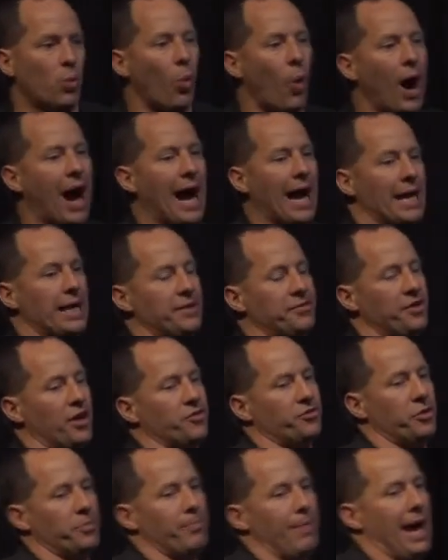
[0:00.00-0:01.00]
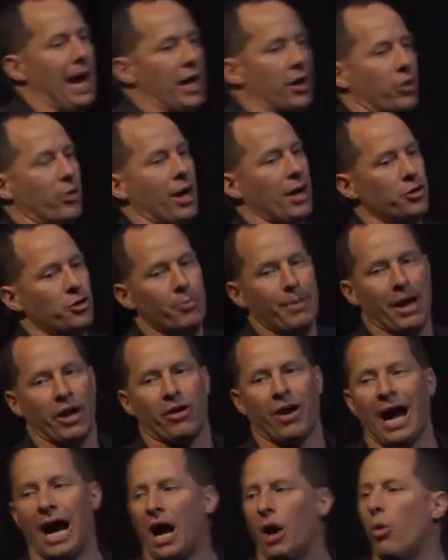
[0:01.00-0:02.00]
why it doesn't matter, no matter
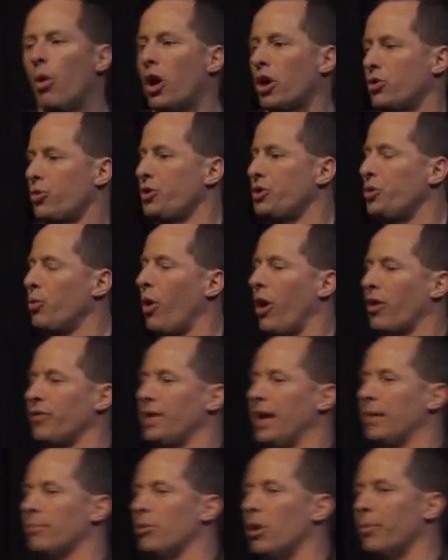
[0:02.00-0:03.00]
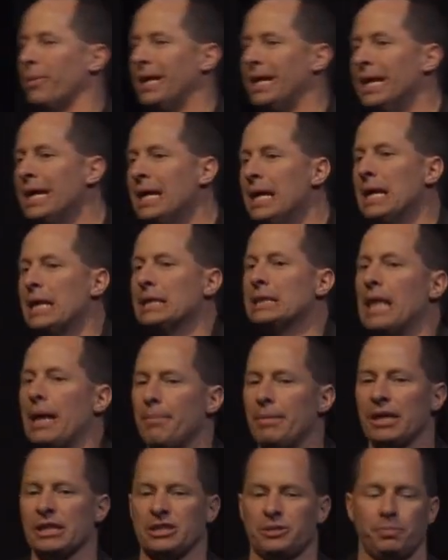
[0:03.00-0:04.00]
how awkward you are in that moment. Let
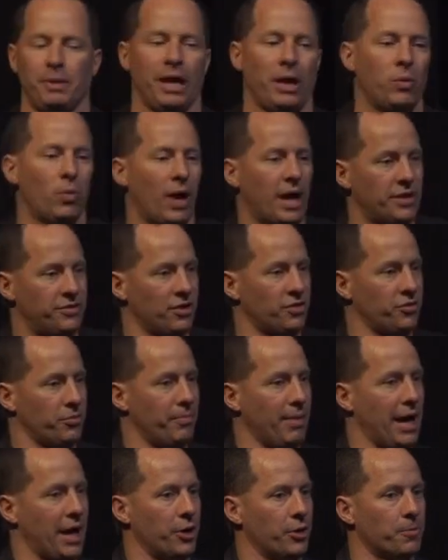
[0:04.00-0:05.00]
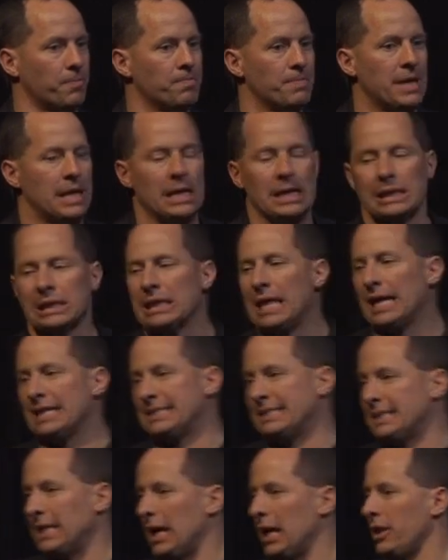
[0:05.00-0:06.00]
me explain why it doesn't matter.
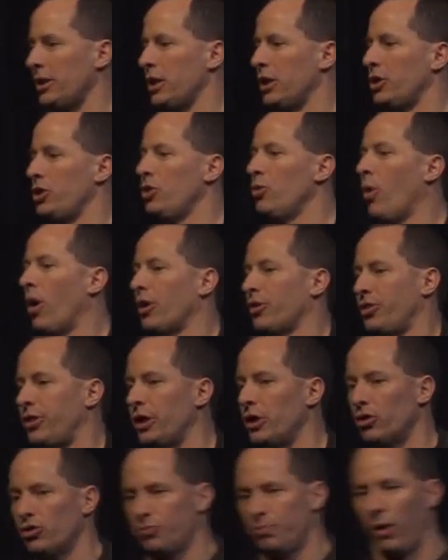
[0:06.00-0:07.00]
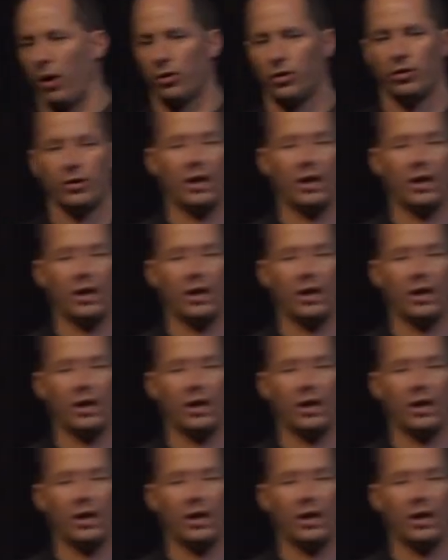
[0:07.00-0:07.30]
Let's say that you are Theo's partner.